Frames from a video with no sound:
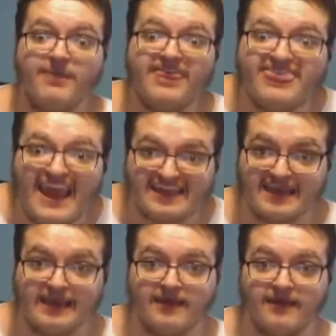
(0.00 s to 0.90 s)

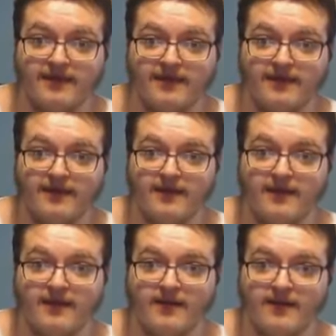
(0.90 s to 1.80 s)
pathetic.
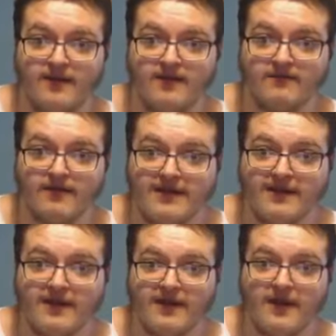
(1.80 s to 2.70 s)

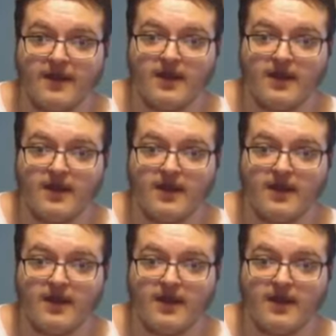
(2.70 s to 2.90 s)
Right?